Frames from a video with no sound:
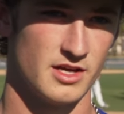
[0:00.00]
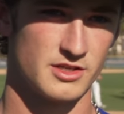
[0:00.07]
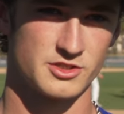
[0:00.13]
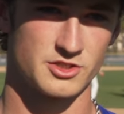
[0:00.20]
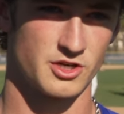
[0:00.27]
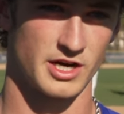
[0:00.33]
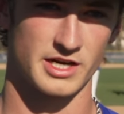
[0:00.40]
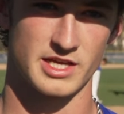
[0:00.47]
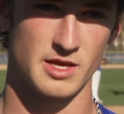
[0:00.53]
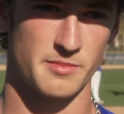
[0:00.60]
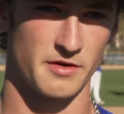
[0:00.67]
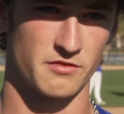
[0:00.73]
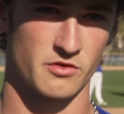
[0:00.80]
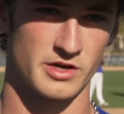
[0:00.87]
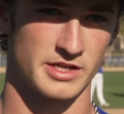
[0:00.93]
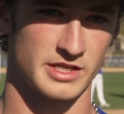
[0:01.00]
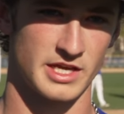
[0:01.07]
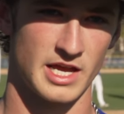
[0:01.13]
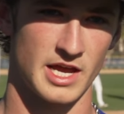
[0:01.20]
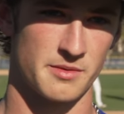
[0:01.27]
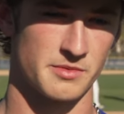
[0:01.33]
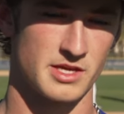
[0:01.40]
just try to keep everyone in the
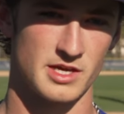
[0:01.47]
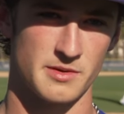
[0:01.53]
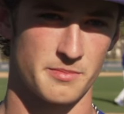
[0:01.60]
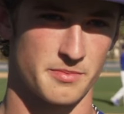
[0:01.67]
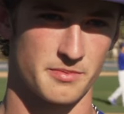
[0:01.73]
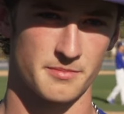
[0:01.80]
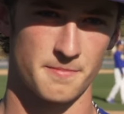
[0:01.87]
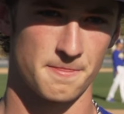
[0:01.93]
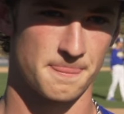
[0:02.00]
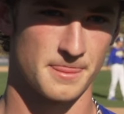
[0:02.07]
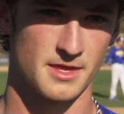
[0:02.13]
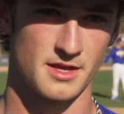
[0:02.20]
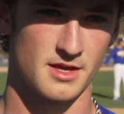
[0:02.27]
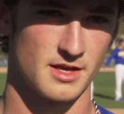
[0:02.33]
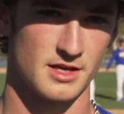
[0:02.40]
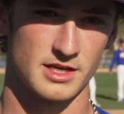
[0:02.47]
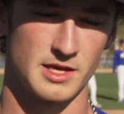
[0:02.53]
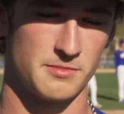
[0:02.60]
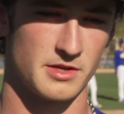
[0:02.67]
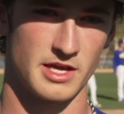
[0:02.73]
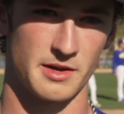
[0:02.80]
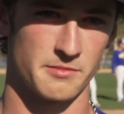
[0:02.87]
game, keep
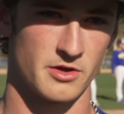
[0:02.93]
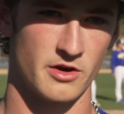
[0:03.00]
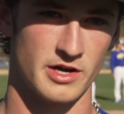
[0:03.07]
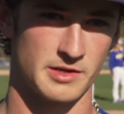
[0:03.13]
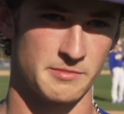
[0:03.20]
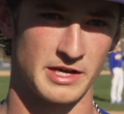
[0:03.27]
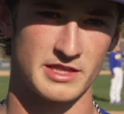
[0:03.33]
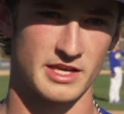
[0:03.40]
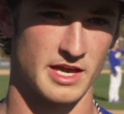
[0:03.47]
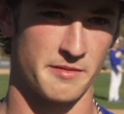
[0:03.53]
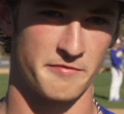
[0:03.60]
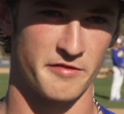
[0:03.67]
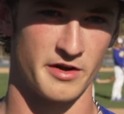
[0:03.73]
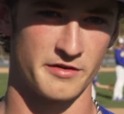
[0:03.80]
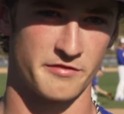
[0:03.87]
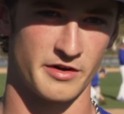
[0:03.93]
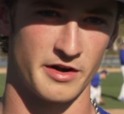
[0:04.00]
keep the game going, make the game fun